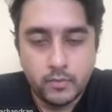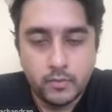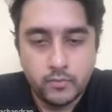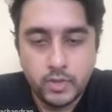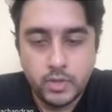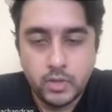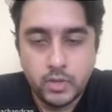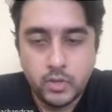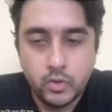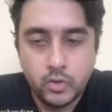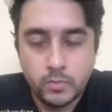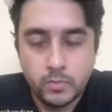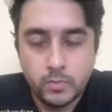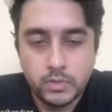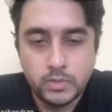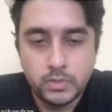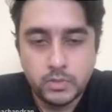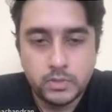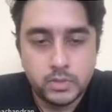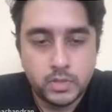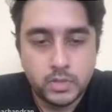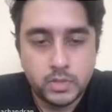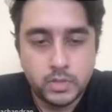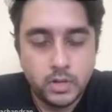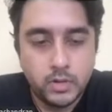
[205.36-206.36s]
we
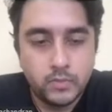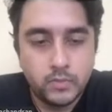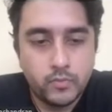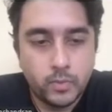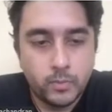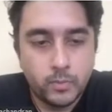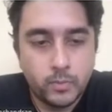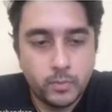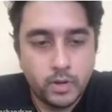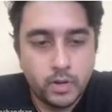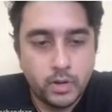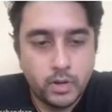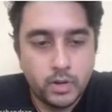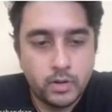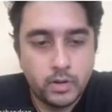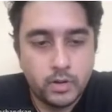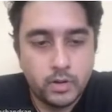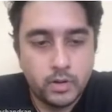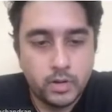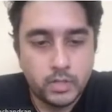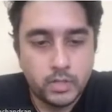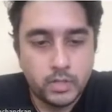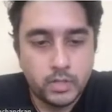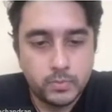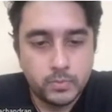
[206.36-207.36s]
humans learn from
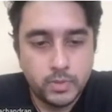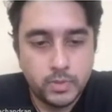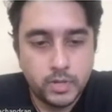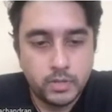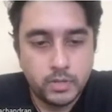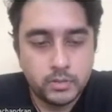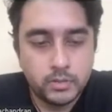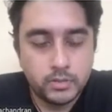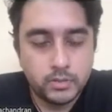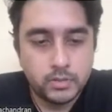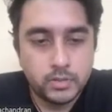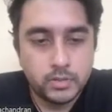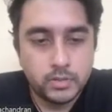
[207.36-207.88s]
our experience.